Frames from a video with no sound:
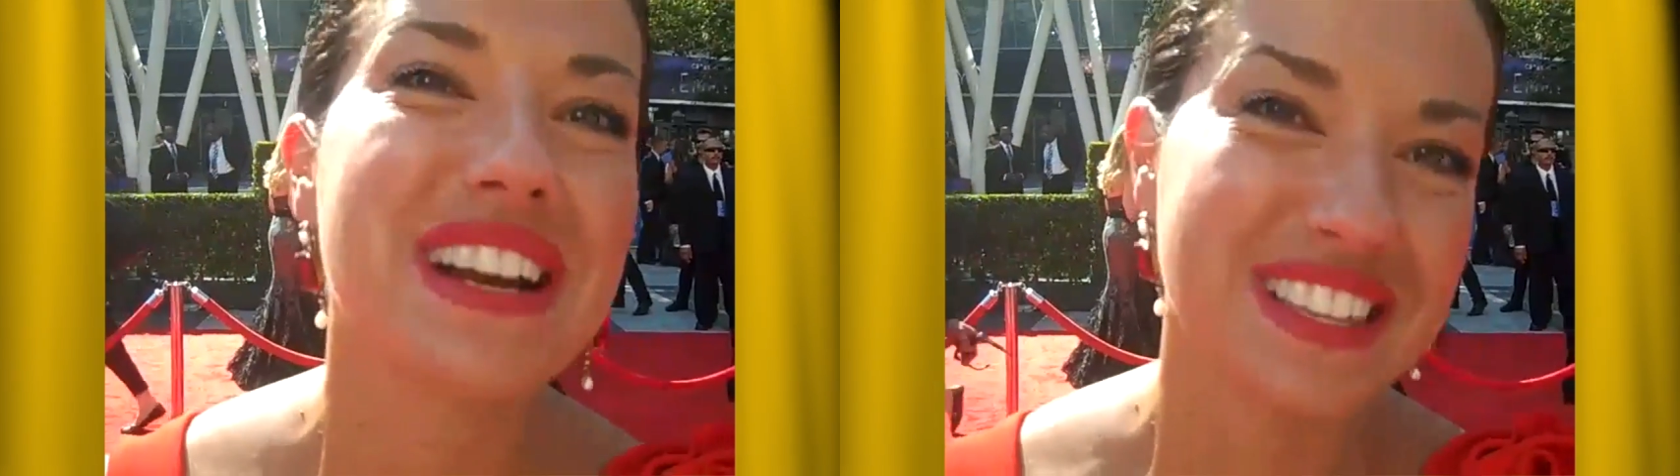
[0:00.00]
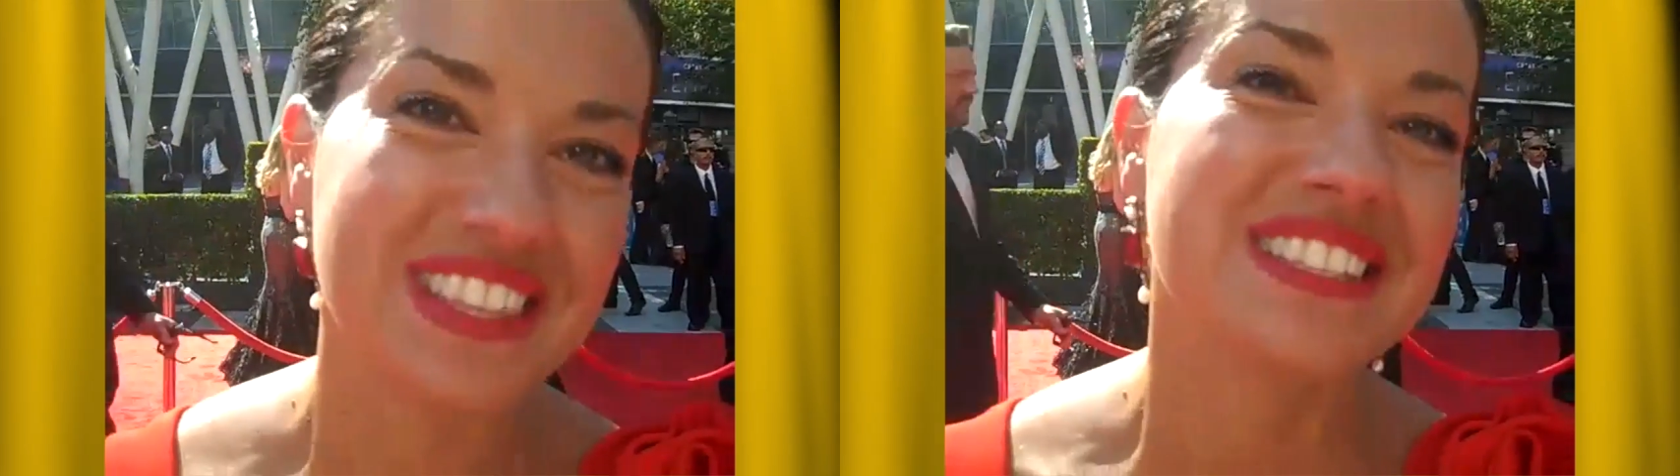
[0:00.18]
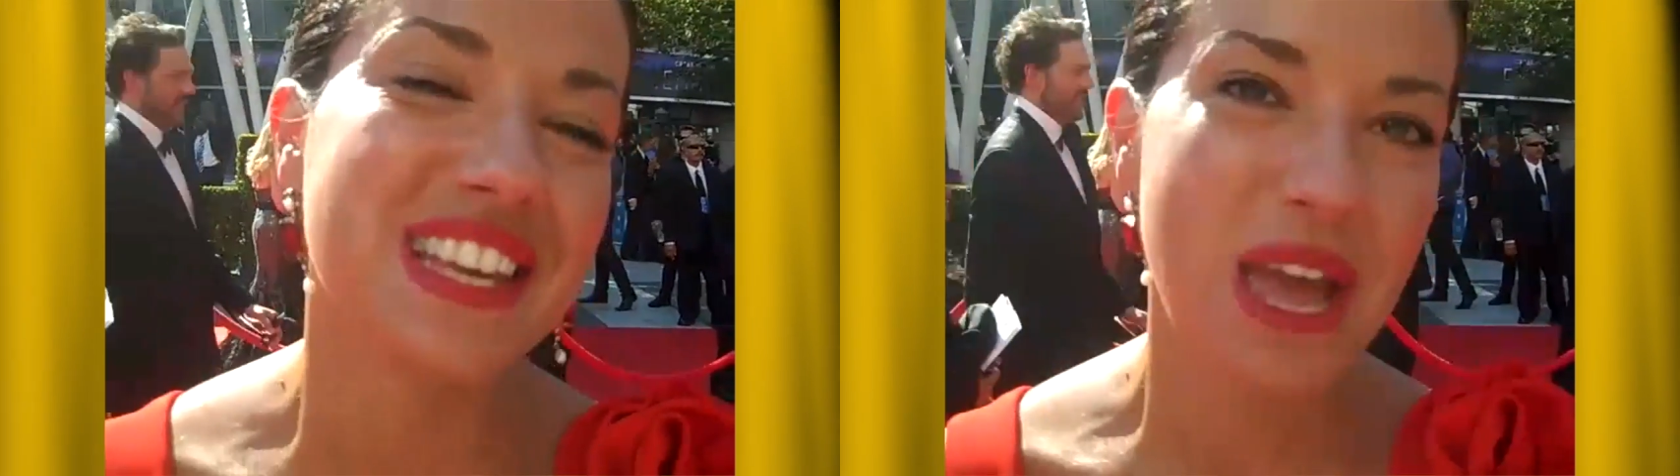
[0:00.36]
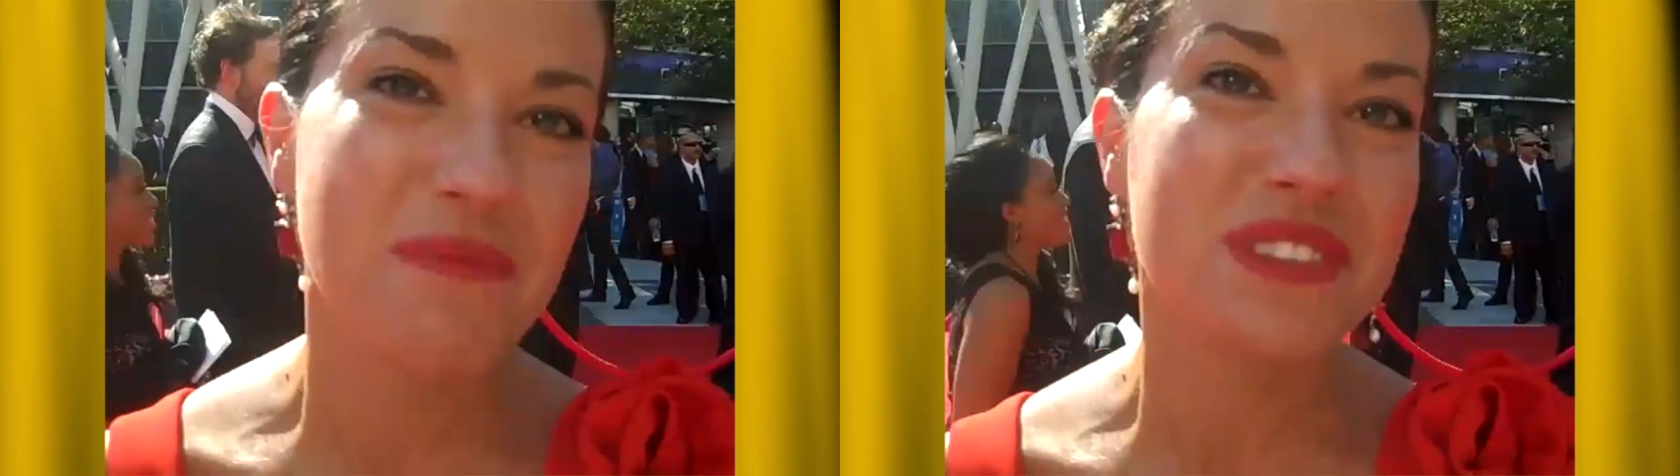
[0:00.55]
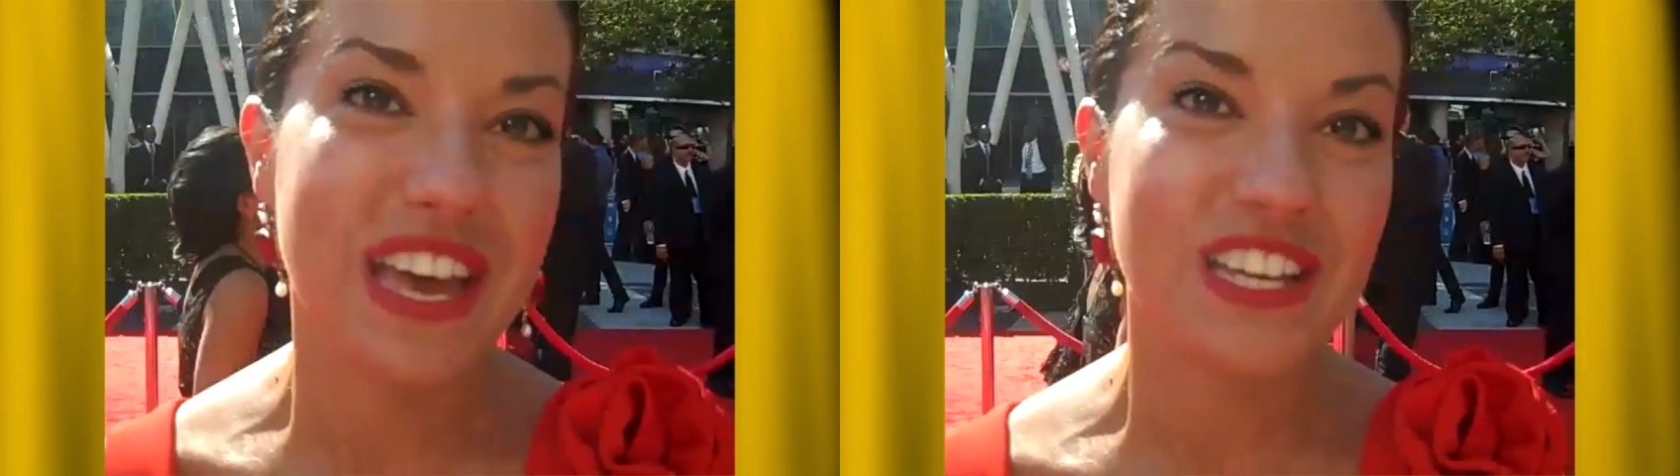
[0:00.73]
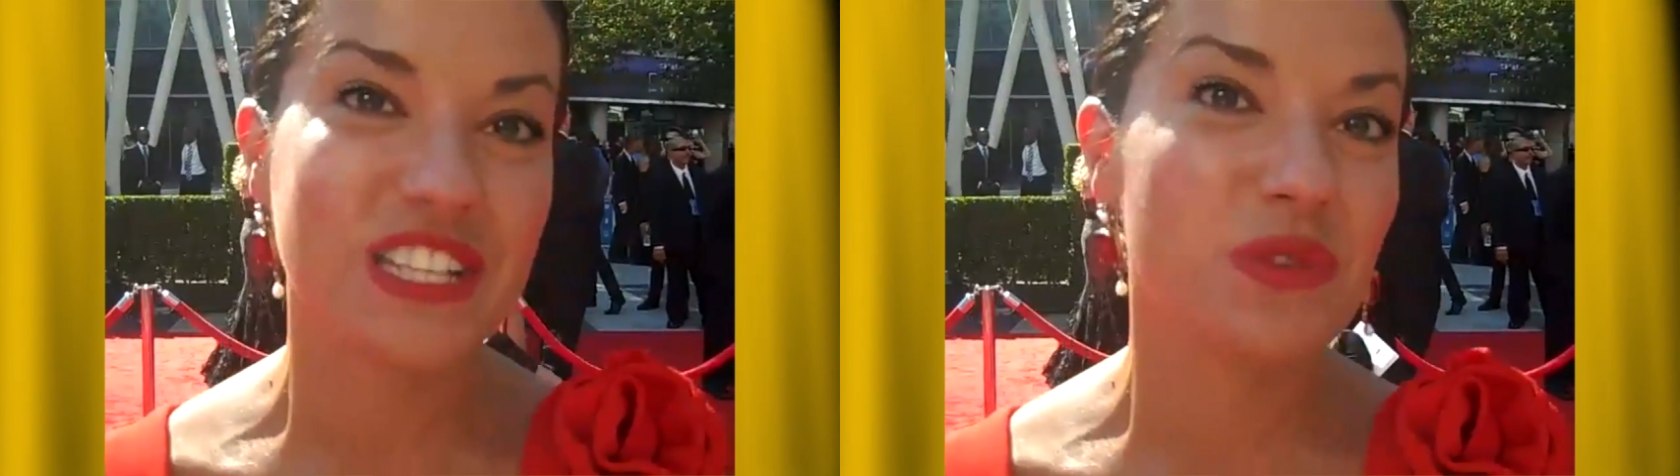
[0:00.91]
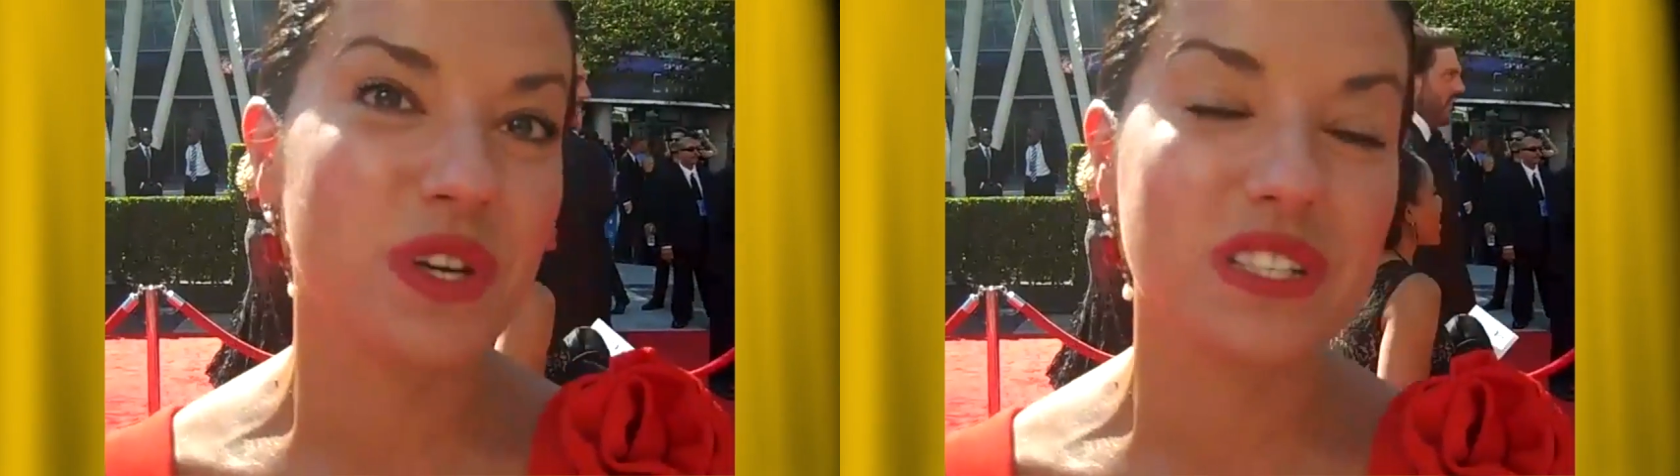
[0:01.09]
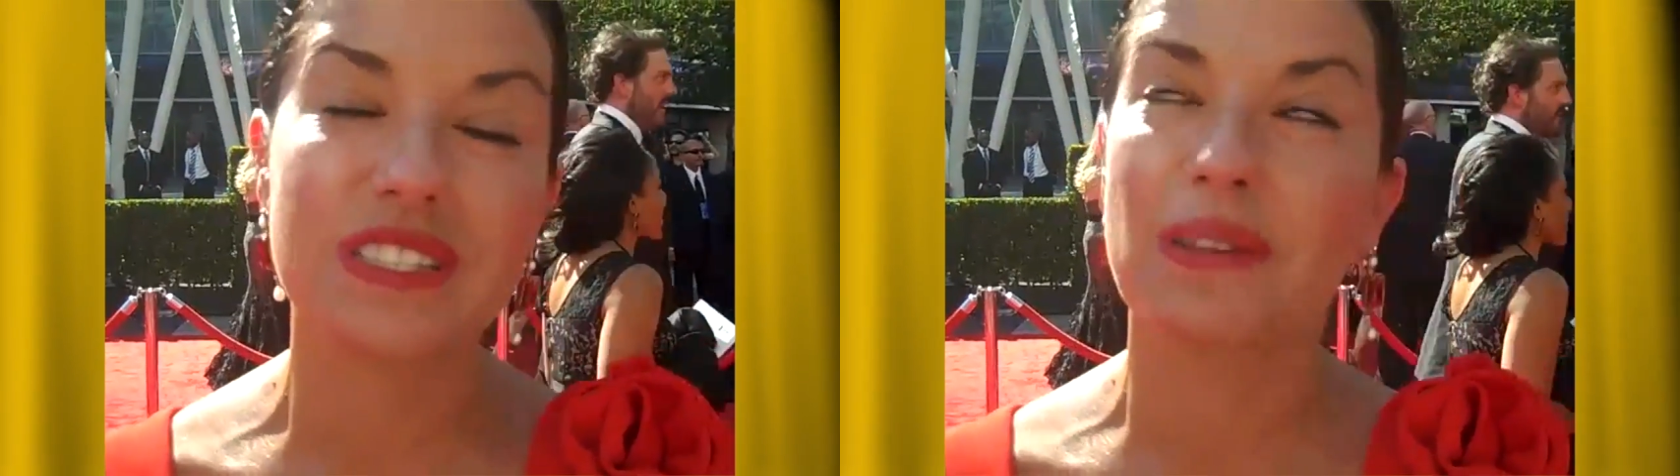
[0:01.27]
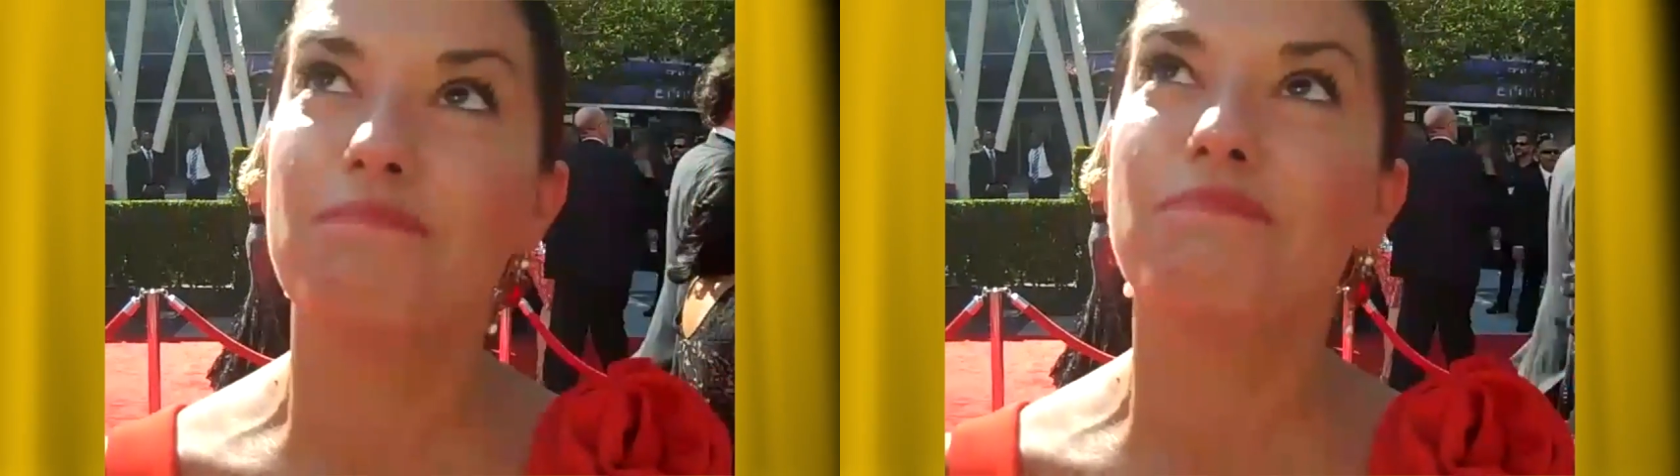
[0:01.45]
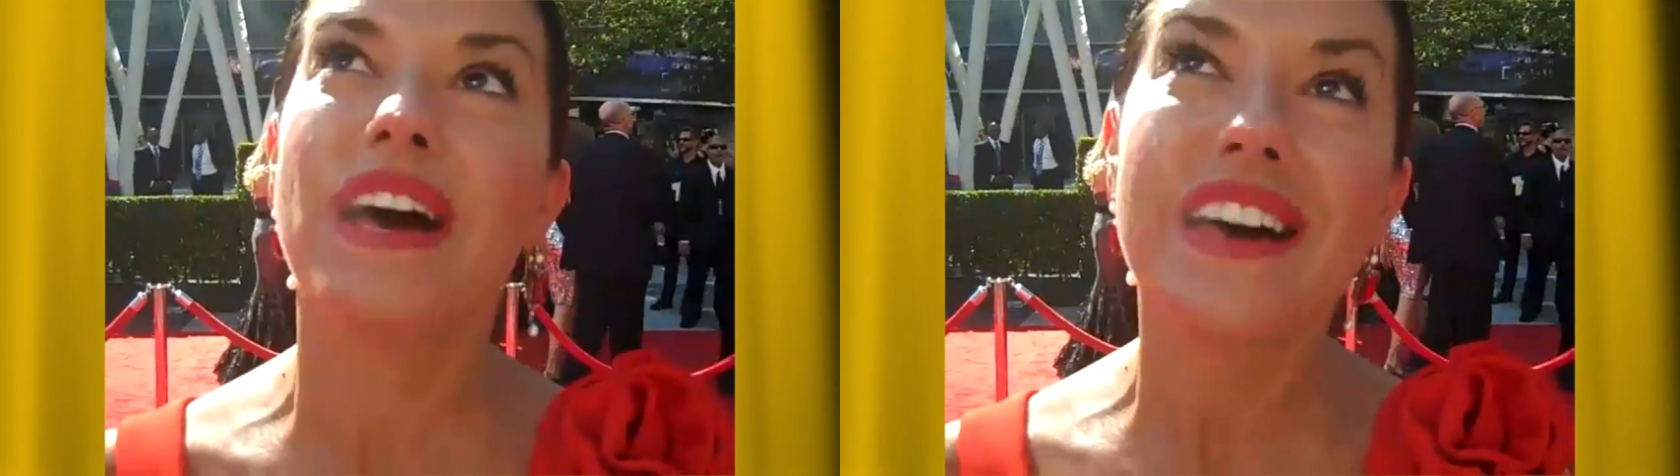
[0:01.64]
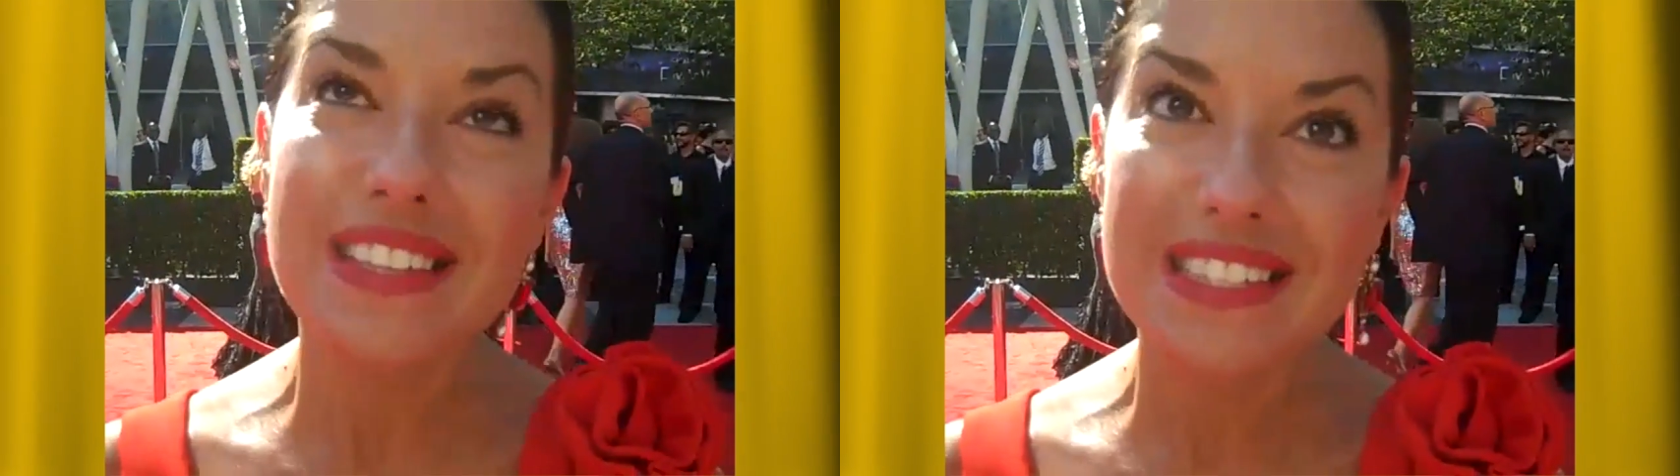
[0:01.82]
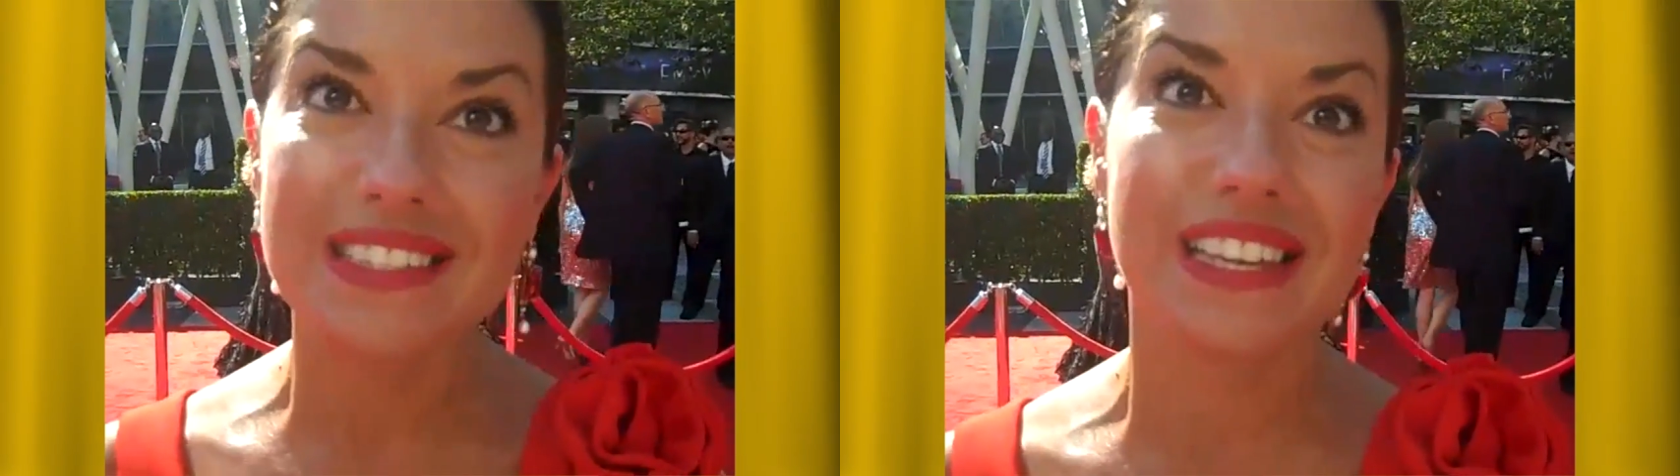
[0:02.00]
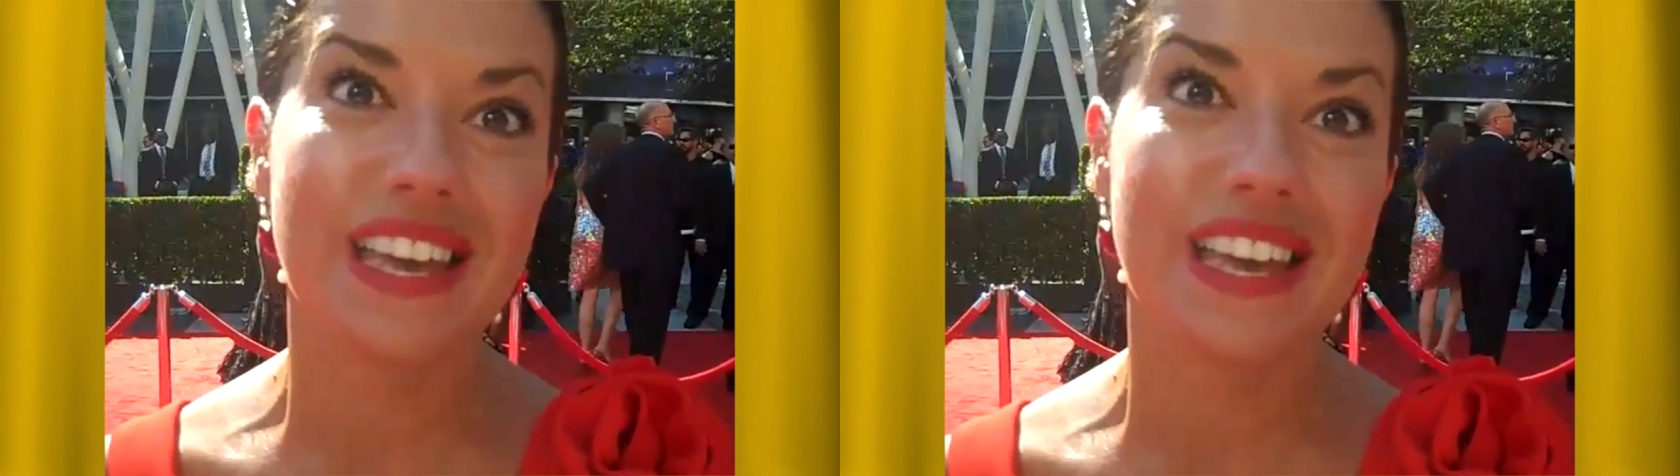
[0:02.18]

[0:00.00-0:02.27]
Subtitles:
But in the same day, she was the best